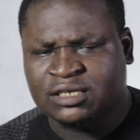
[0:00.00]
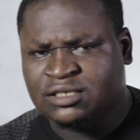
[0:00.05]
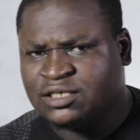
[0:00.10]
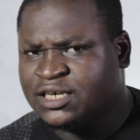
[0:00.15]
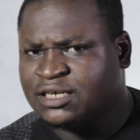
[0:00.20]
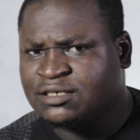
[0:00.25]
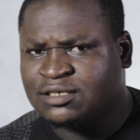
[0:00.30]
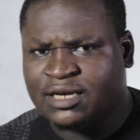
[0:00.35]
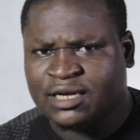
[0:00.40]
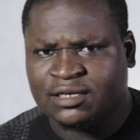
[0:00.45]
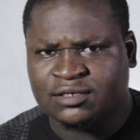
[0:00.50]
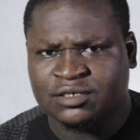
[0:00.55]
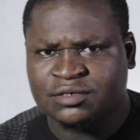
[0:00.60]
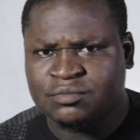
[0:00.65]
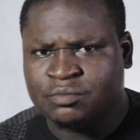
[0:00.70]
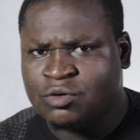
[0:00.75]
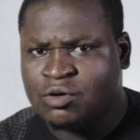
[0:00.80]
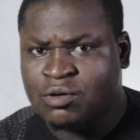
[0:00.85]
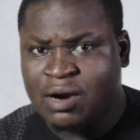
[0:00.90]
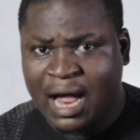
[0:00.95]
Just a
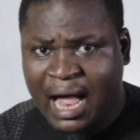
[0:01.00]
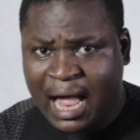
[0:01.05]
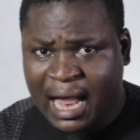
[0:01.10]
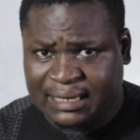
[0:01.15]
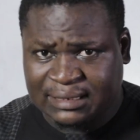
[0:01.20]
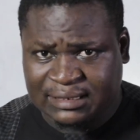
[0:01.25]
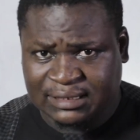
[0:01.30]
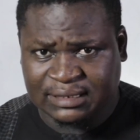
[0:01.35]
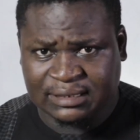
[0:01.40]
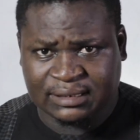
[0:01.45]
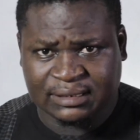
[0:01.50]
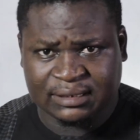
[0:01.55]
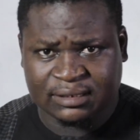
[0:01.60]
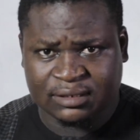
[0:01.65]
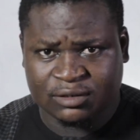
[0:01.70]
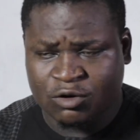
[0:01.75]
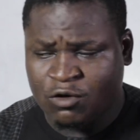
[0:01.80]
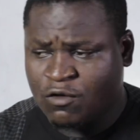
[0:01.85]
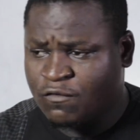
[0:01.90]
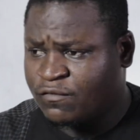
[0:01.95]
simple act
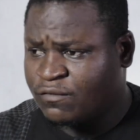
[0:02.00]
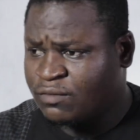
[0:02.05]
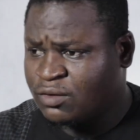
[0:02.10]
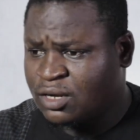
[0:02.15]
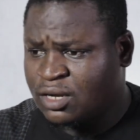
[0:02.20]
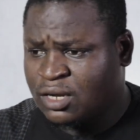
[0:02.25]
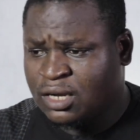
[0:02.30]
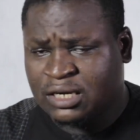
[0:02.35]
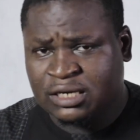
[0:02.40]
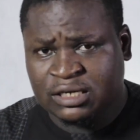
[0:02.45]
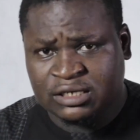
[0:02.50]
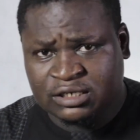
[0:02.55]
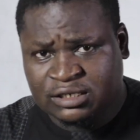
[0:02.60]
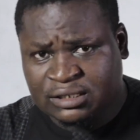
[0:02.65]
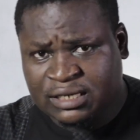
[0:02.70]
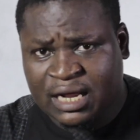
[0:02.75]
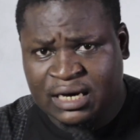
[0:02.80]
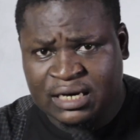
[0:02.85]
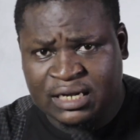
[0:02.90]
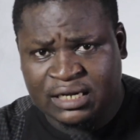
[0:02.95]
of
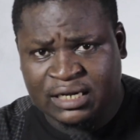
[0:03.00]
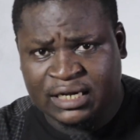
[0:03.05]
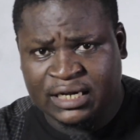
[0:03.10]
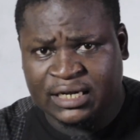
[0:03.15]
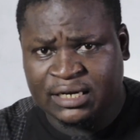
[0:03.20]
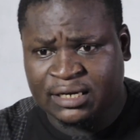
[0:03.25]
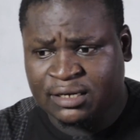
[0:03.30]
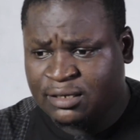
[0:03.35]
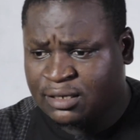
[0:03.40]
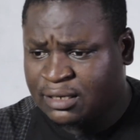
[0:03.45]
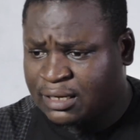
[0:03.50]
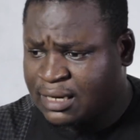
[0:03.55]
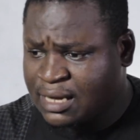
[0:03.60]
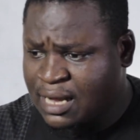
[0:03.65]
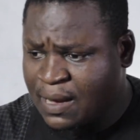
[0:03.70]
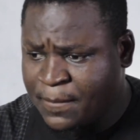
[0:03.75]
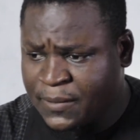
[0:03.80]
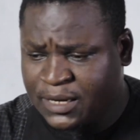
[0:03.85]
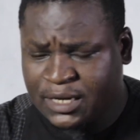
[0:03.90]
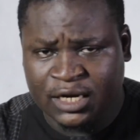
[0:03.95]
standing in,
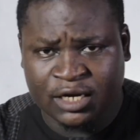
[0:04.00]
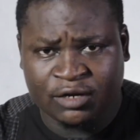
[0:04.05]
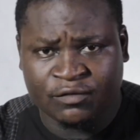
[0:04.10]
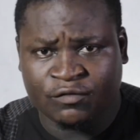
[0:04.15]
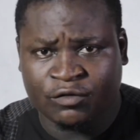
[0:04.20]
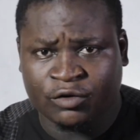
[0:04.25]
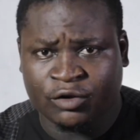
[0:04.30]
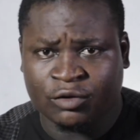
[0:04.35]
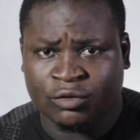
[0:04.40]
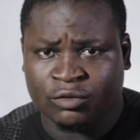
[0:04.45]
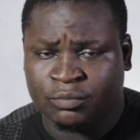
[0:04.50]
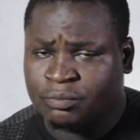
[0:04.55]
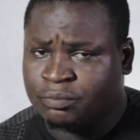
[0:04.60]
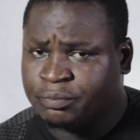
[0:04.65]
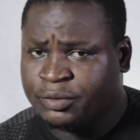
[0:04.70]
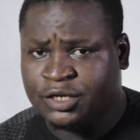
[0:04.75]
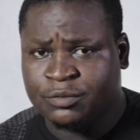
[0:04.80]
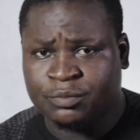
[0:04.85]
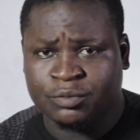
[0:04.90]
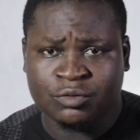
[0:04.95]
coming in for your
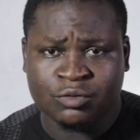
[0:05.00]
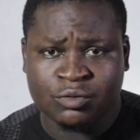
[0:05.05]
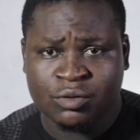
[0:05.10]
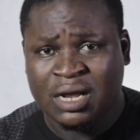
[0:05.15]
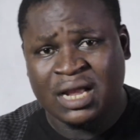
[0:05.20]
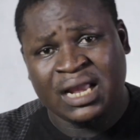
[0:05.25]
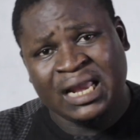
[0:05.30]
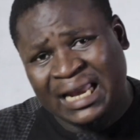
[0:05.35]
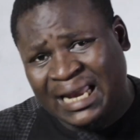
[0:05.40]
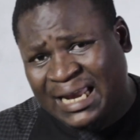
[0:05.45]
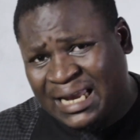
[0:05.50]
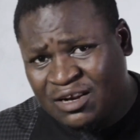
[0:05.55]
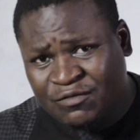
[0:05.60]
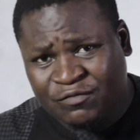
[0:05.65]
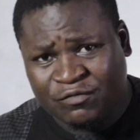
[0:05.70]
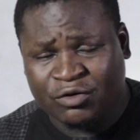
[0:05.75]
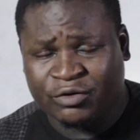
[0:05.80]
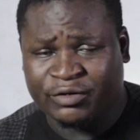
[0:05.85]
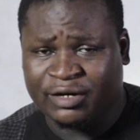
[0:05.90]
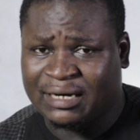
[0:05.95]
people in
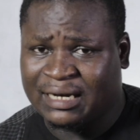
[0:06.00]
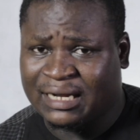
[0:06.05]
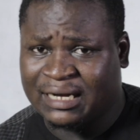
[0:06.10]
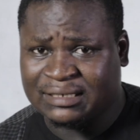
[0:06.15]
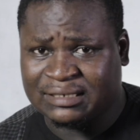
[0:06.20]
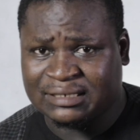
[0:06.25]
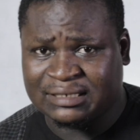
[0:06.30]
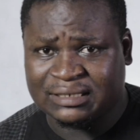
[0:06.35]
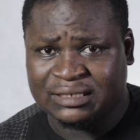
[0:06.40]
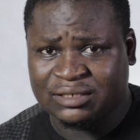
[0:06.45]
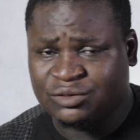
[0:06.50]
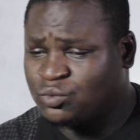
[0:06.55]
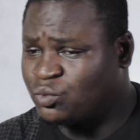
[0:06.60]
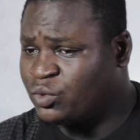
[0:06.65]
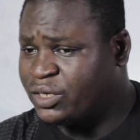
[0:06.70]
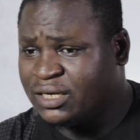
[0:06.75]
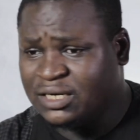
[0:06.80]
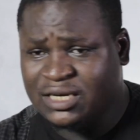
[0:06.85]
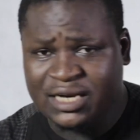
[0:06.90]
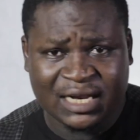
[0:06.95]
foreign lands.
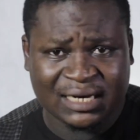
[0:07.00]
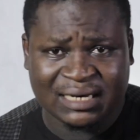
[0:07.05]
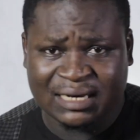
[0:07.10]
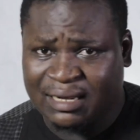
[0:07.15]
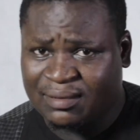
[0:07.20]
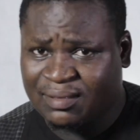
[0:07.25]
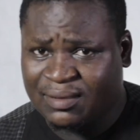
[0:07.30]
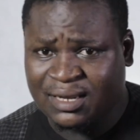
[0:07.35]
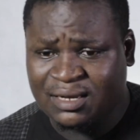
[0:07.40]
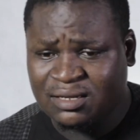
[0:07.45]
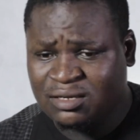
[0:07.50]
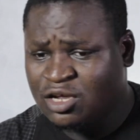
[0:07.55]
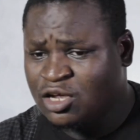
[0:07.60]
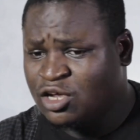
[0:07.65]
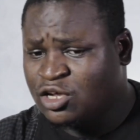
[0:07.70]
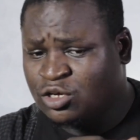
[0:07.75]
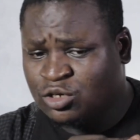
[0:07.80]
We hear nothing.